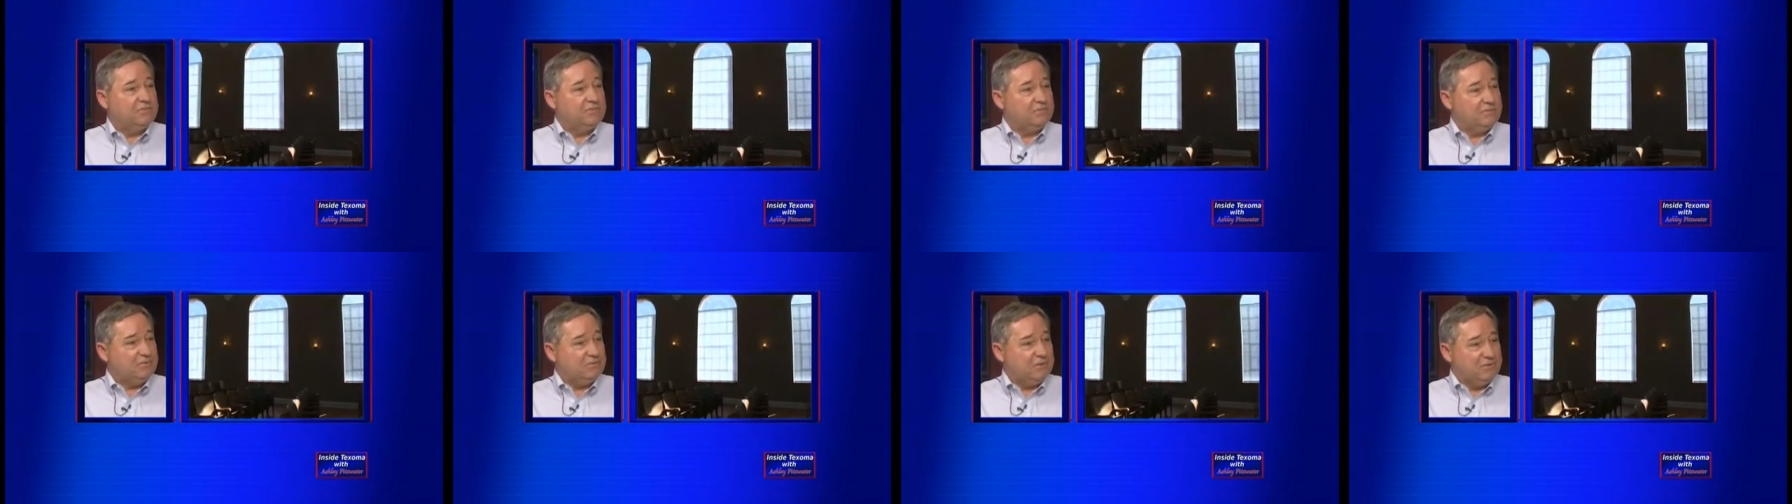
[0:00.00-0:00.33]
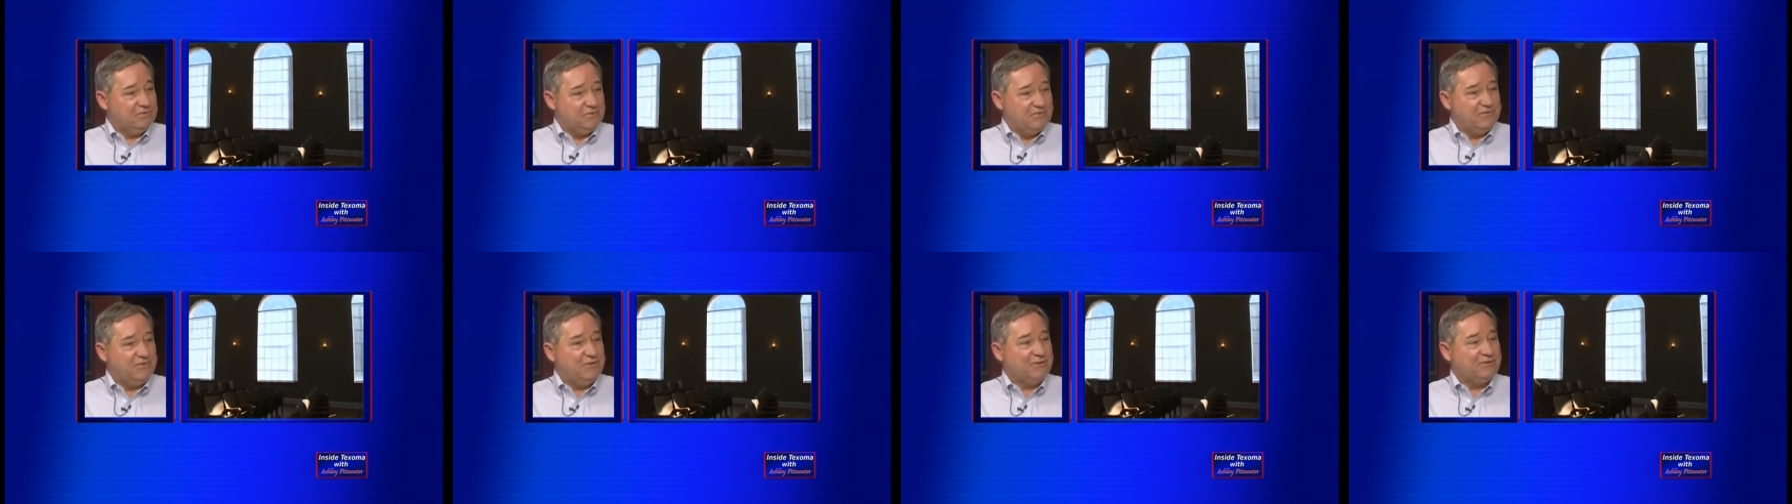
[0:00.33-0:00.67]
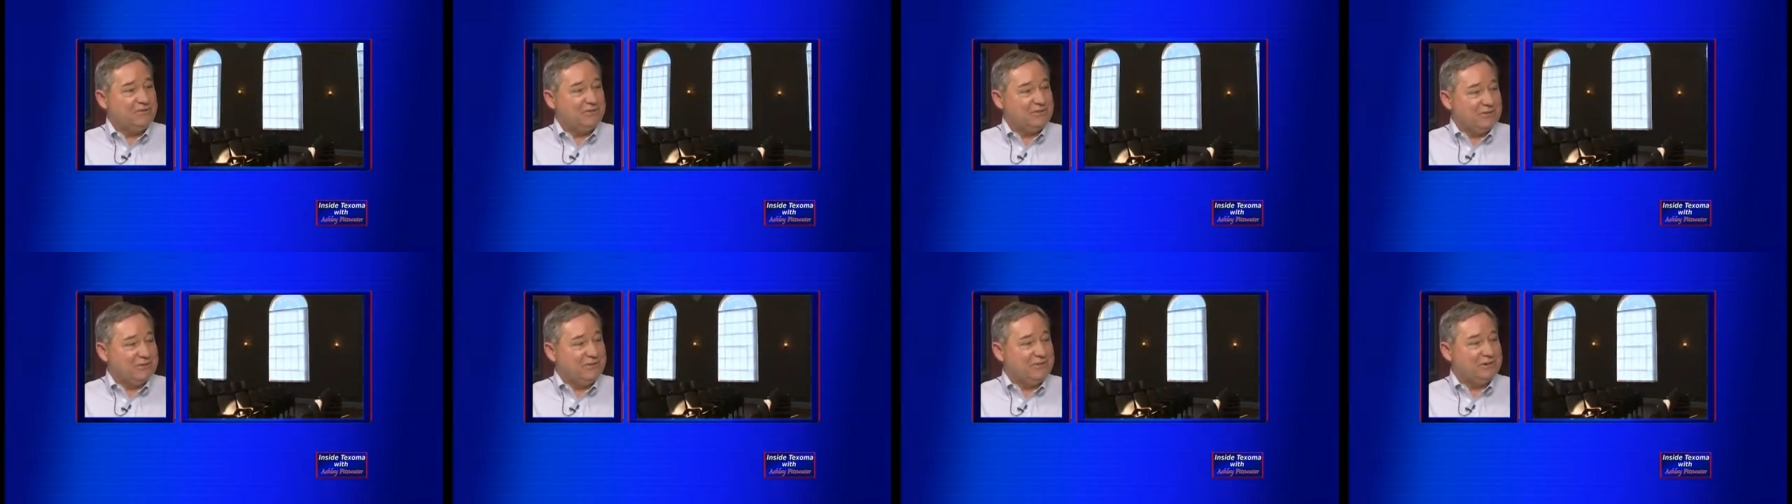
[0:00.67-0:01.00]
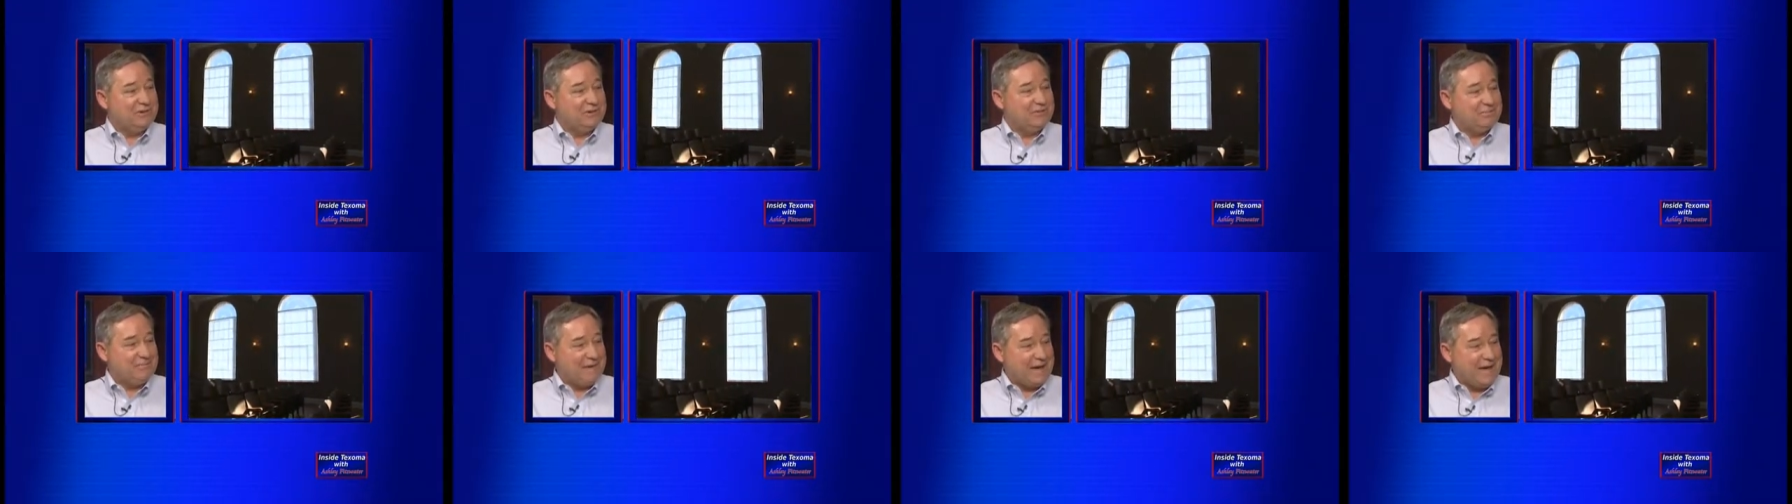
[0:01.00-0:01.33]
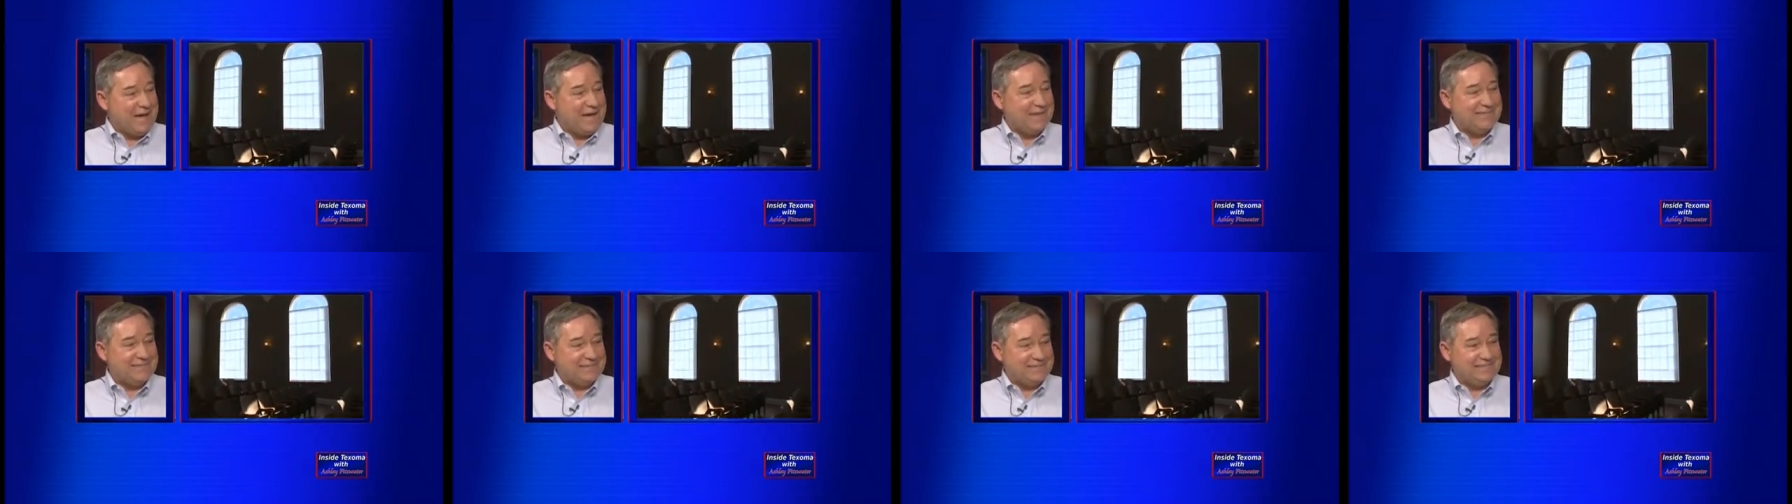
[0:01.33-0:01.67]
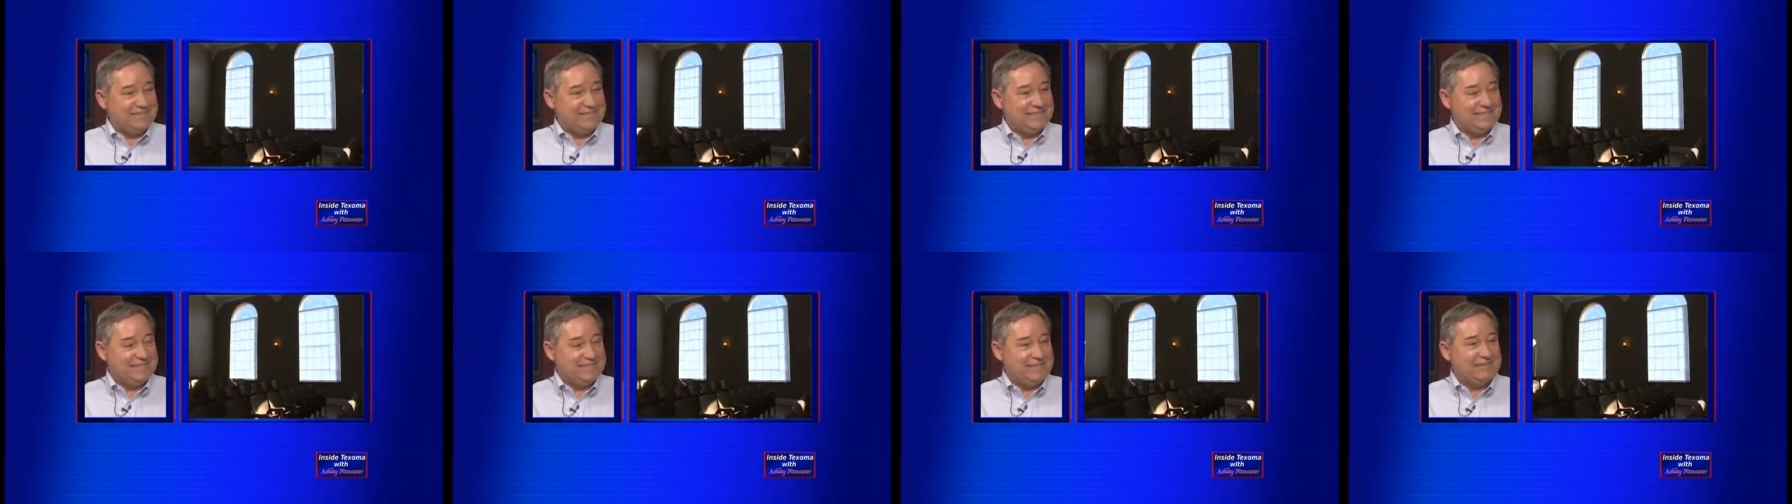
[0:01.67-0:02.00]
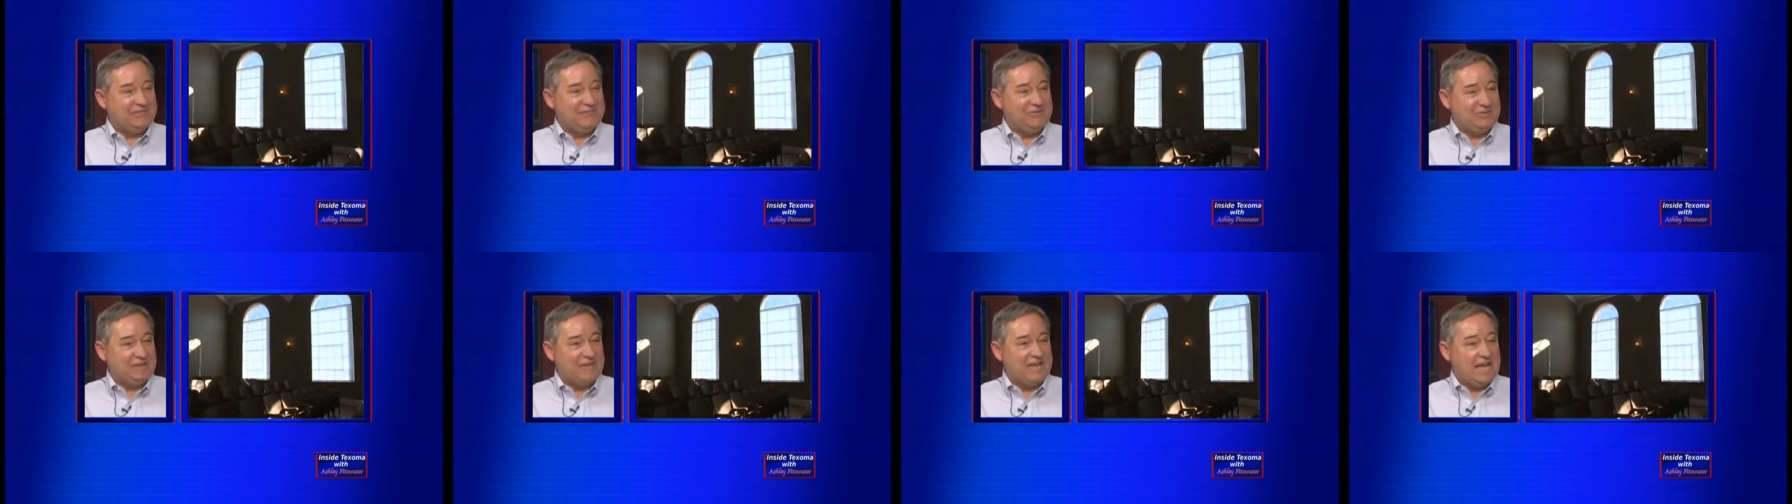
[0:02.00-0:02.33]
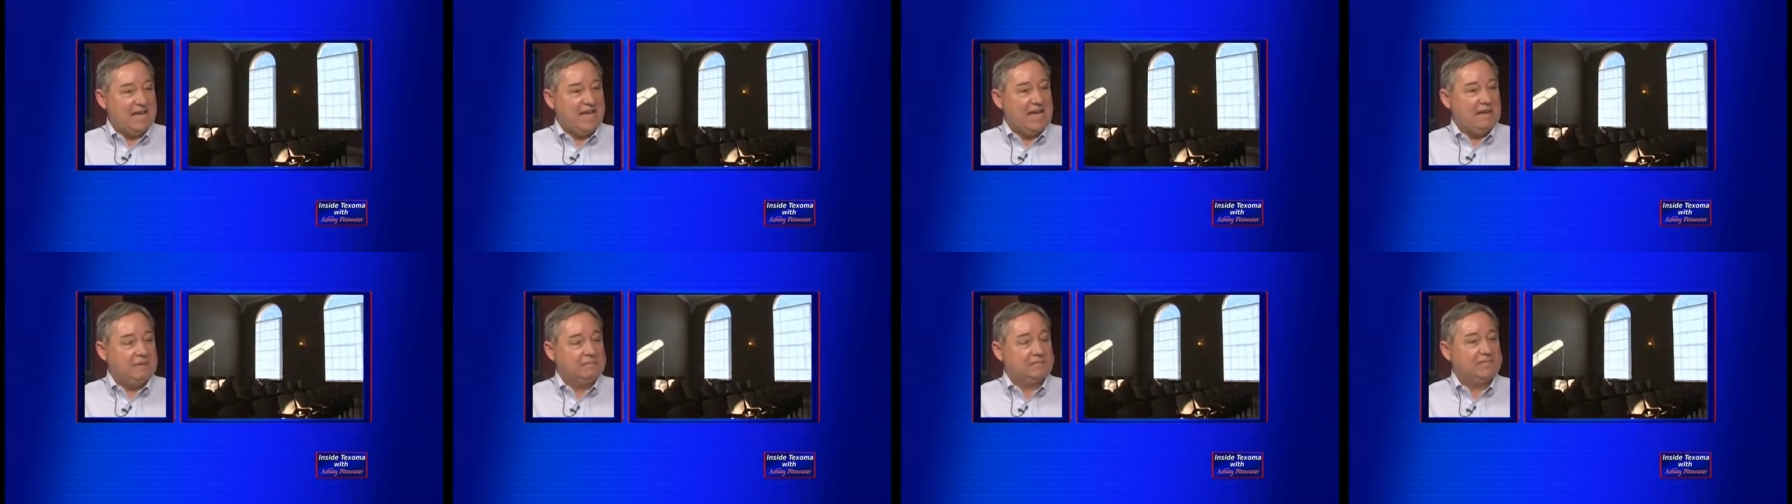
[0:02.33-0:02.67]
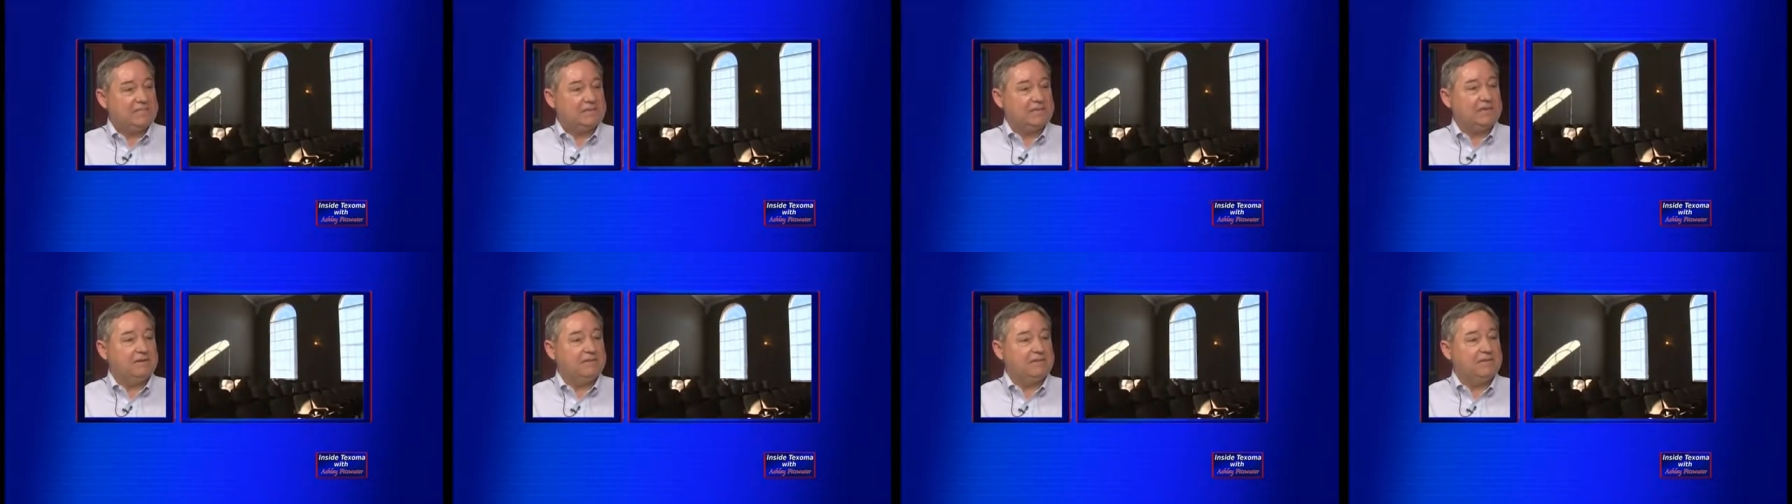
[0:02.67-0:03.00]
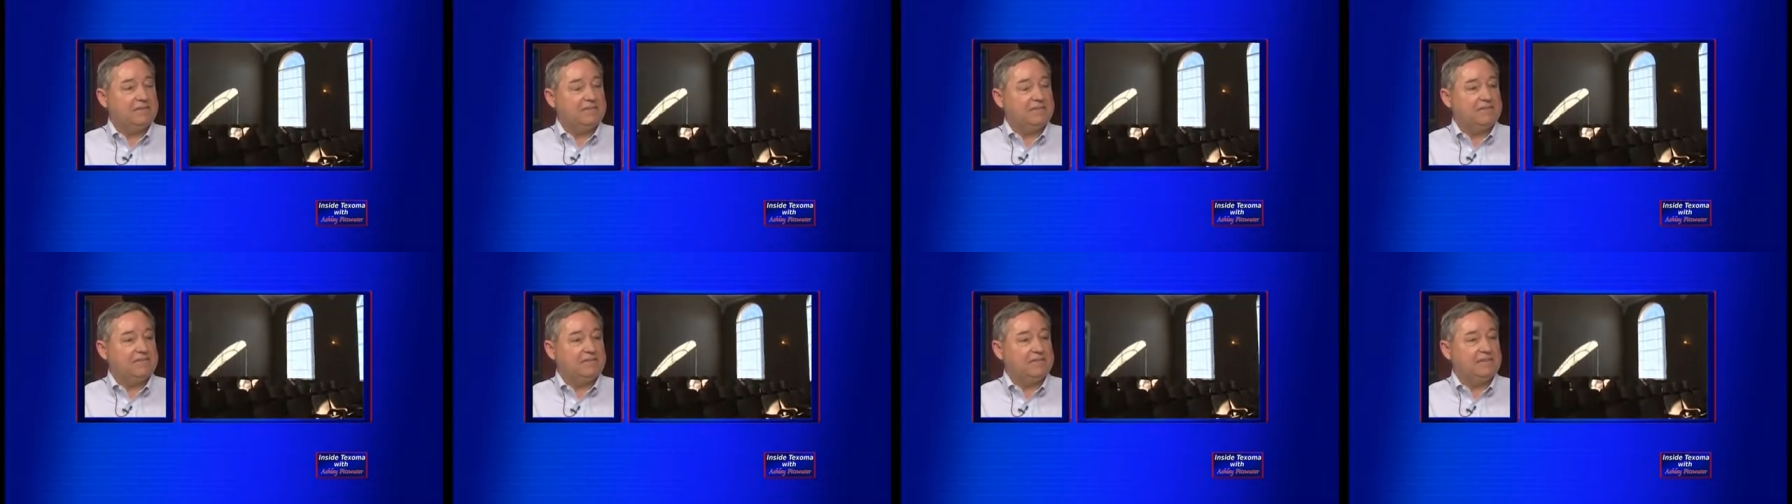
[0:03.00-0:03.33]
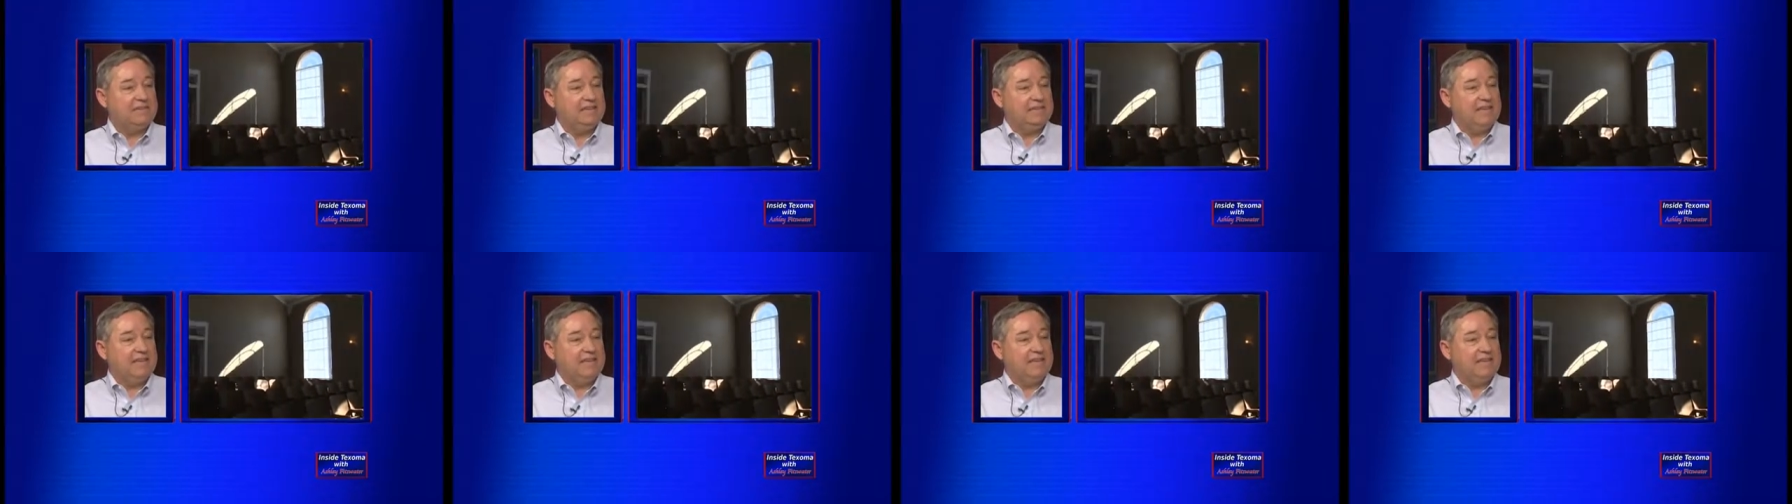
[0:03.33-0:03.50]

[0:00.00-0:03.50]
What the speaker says: we've filled it to capacity several times, so it's